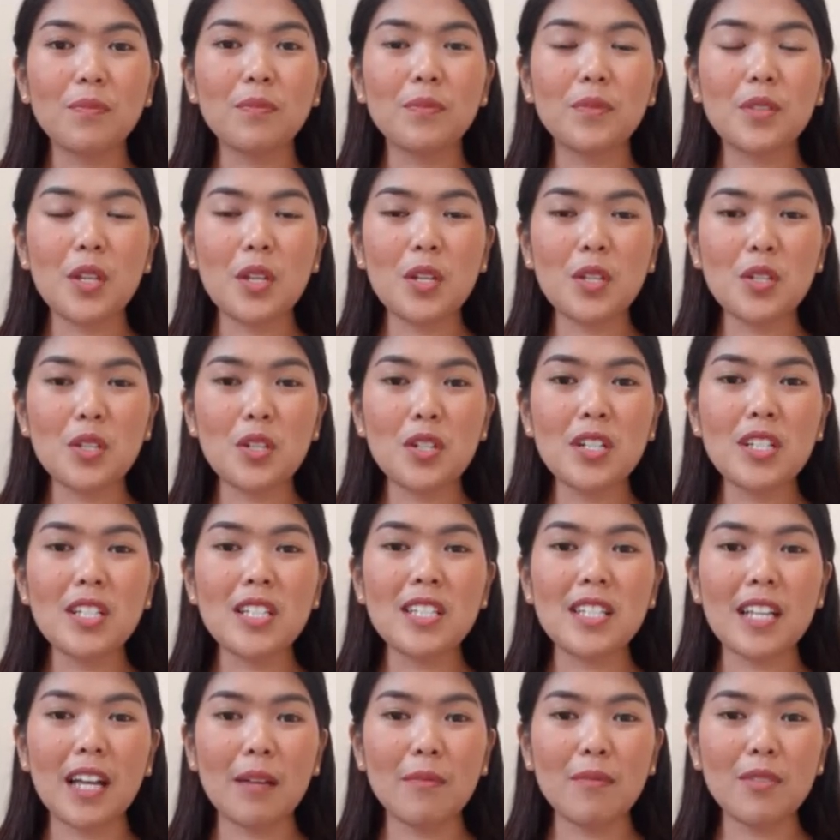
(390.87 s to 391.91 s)

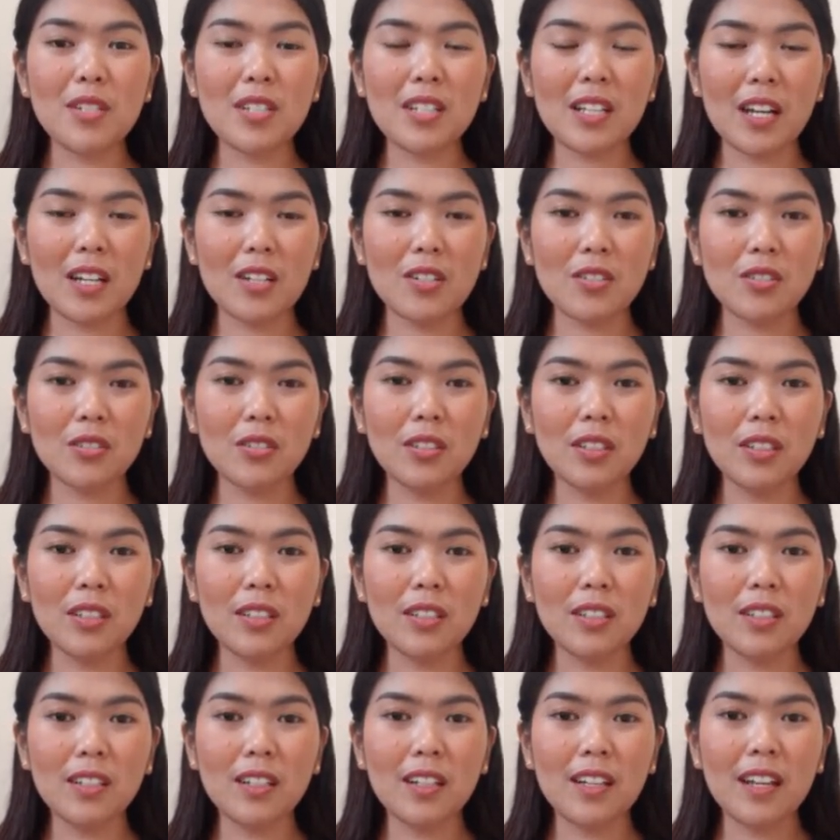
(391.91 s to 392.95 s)
teachers' time schedule
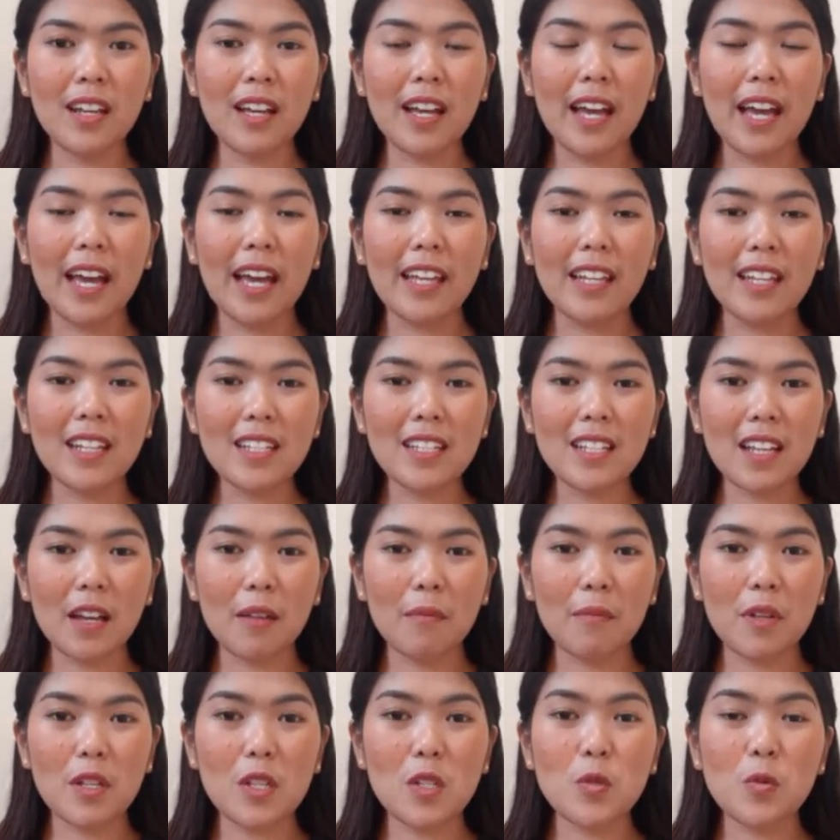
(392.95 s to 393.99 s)
and
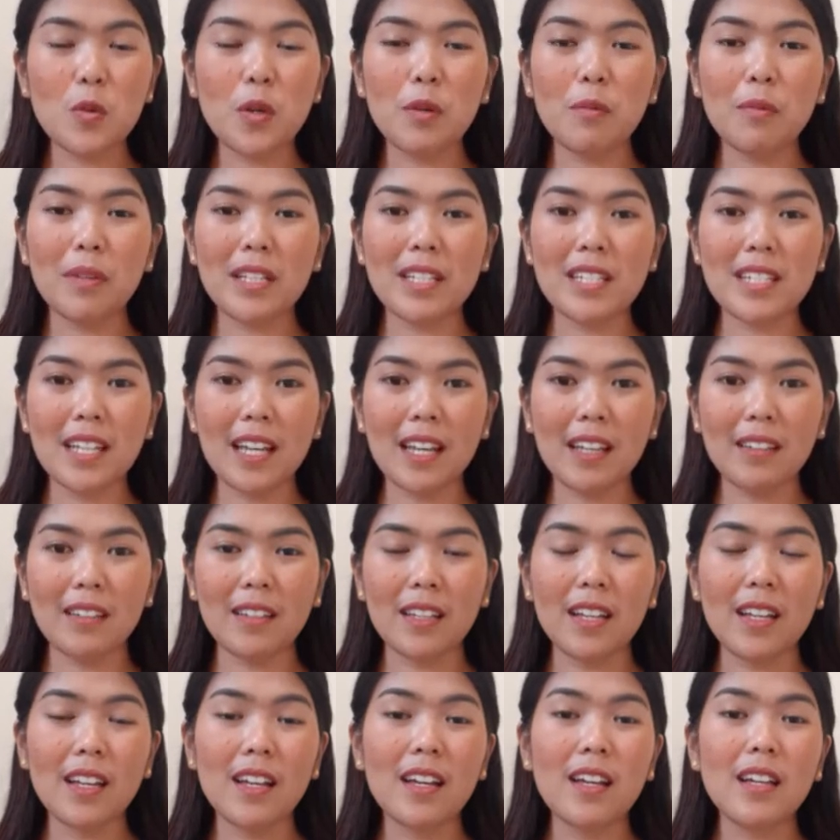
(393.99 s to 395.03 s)
assignments were
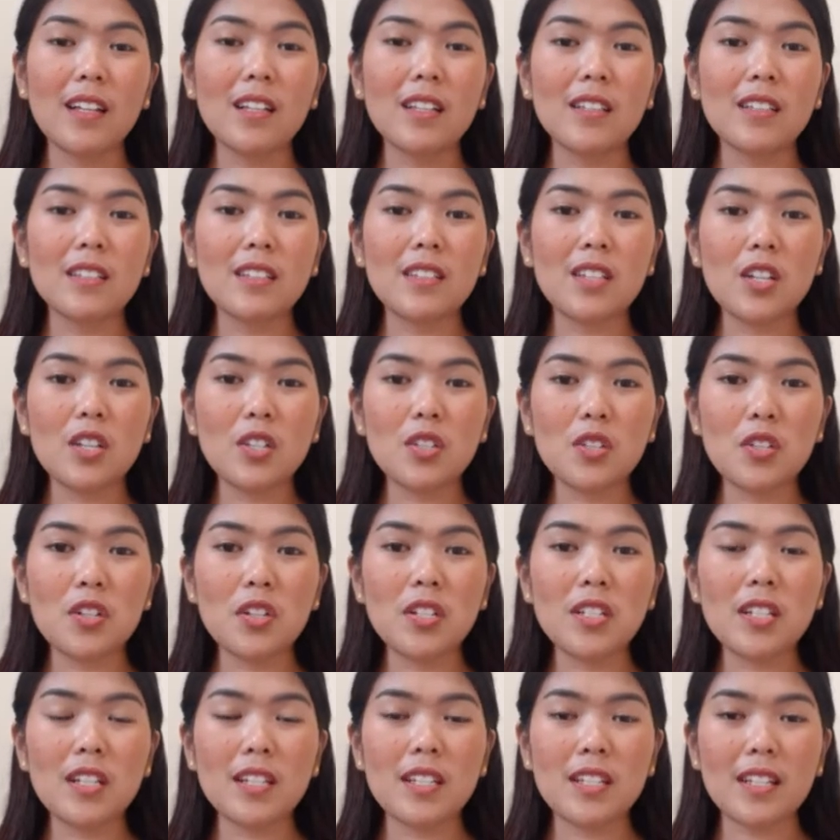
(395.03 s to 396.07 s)
maintained.
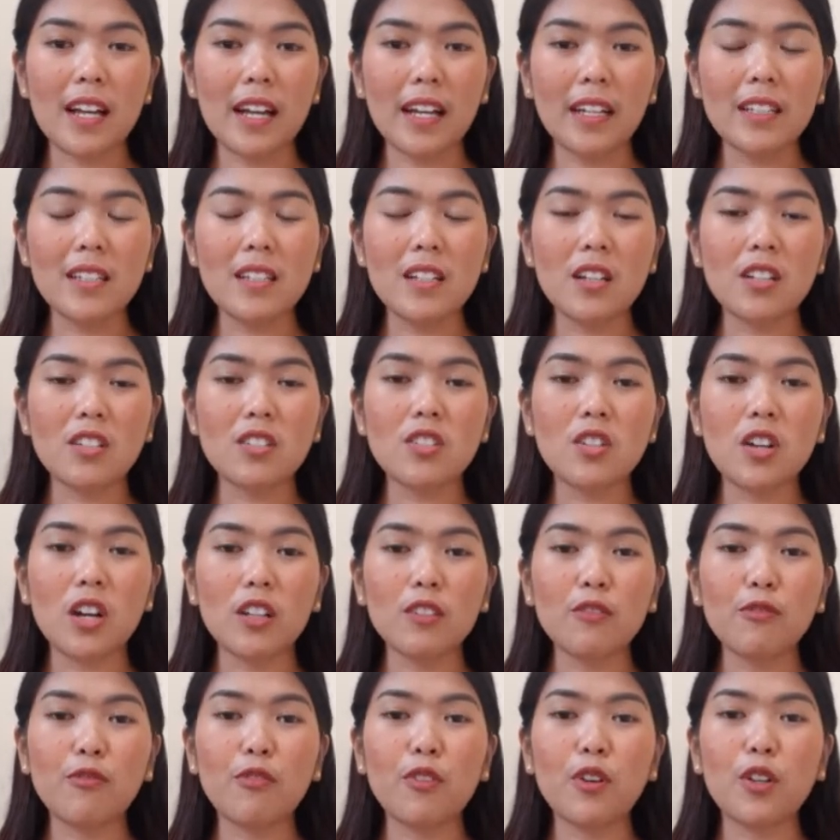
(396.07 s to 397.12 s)
Teachers assigned
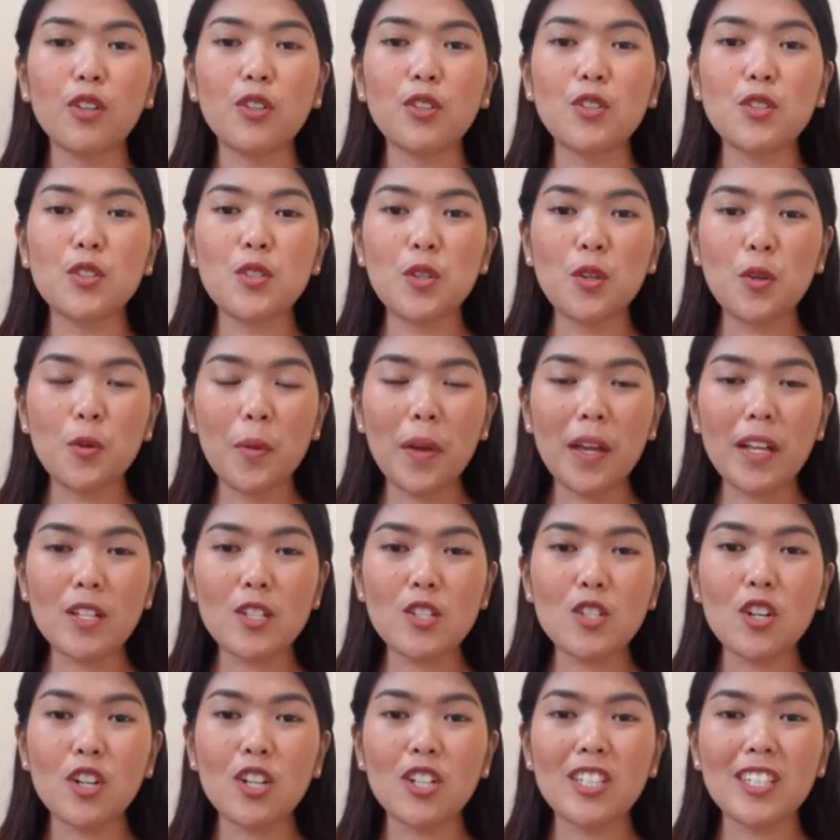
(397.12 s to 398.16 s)
taught for 2
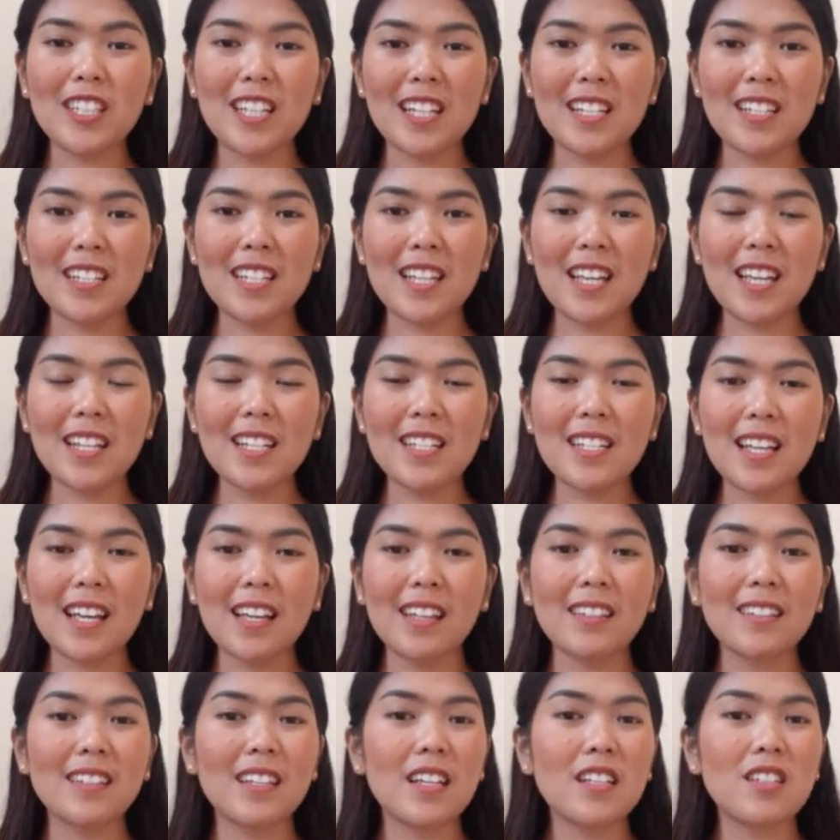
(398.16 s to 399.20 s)
weeks or 10 days,
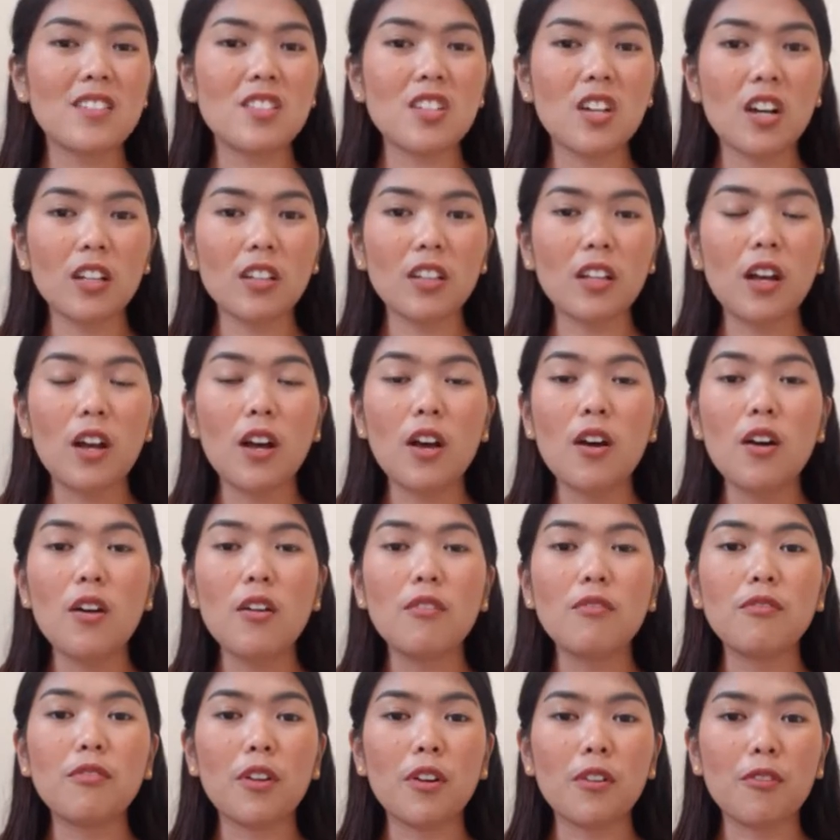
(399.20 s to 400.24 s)
and they taught
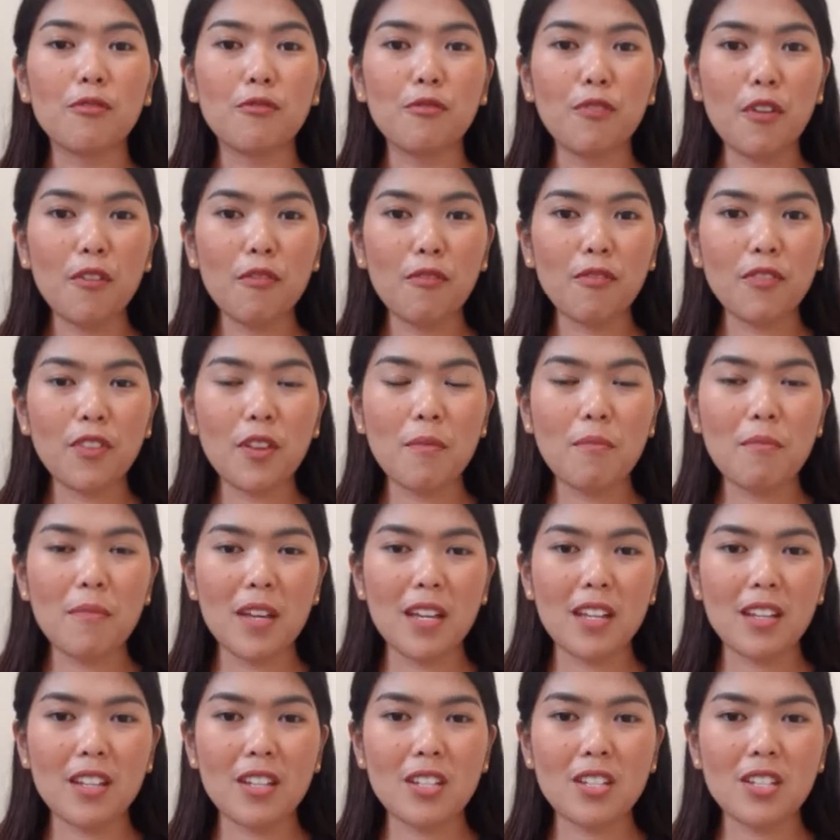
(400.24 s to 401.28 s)
for 50
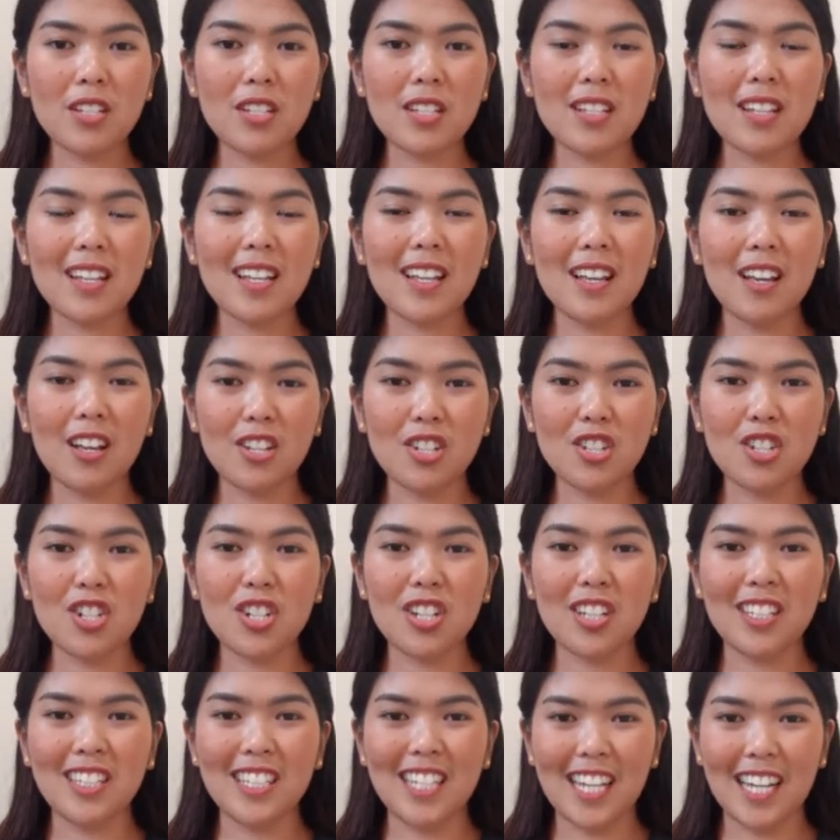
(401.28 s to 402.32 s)
minutes
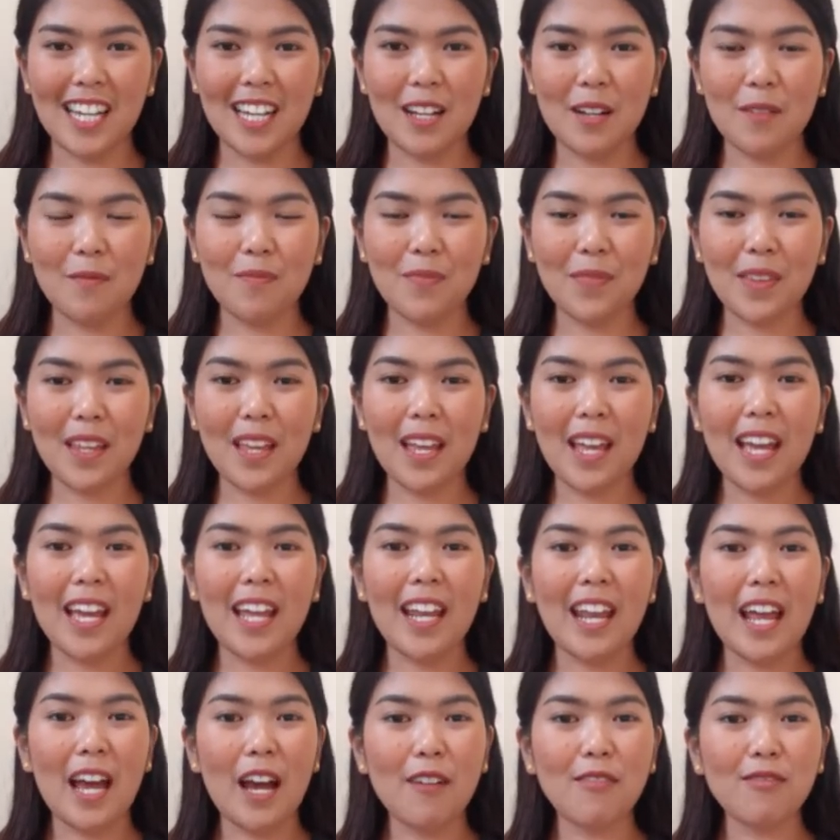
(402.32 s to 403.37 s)
each day.
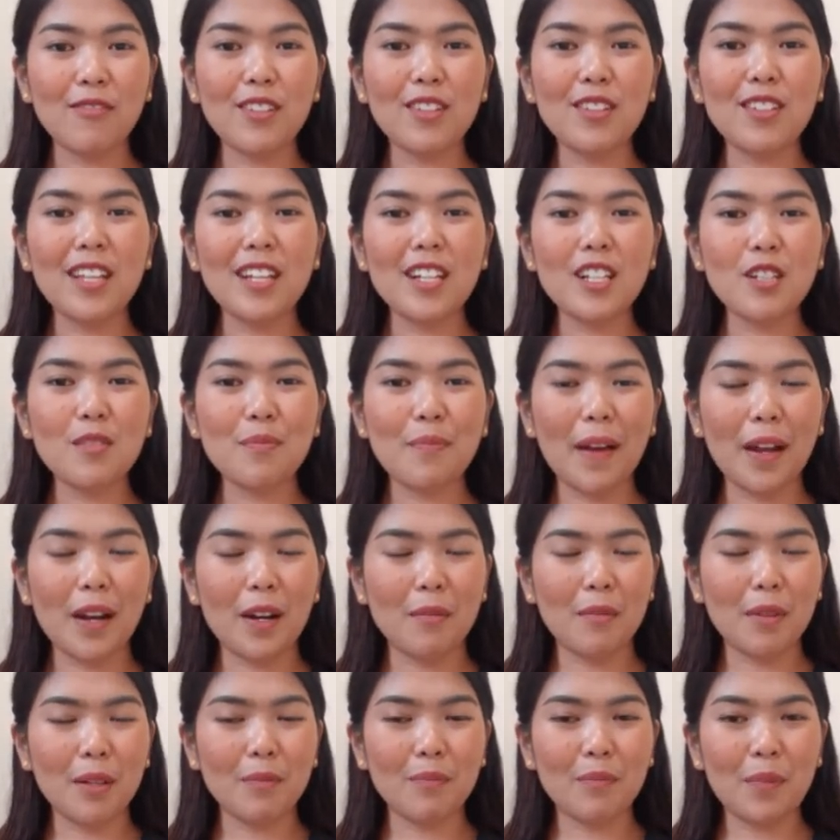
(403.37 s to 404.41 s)
And after the
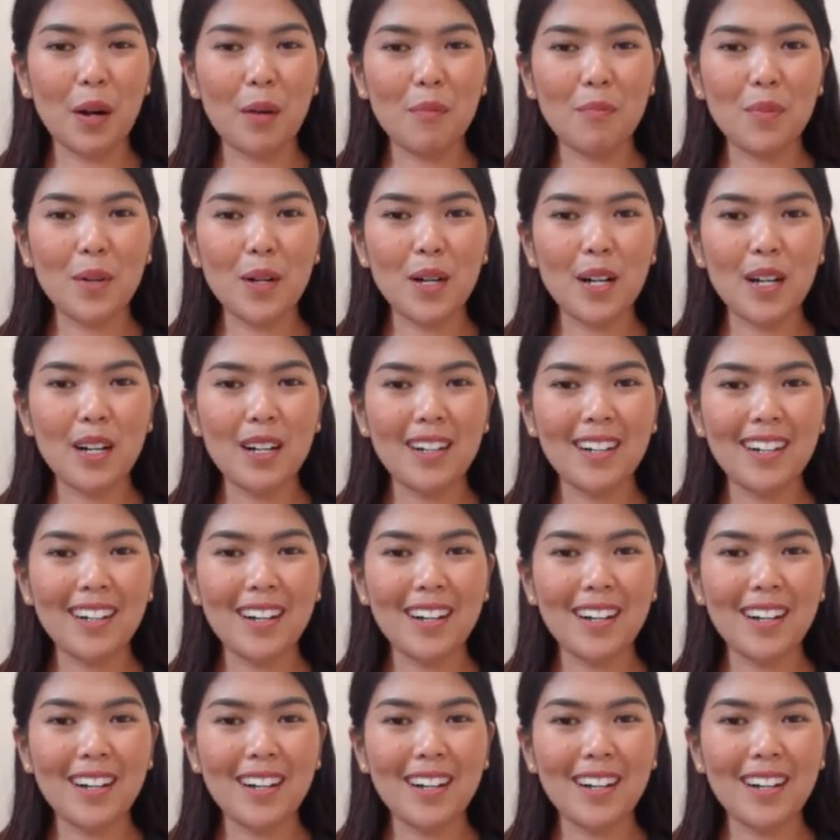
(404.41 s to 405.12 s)
experiment proper,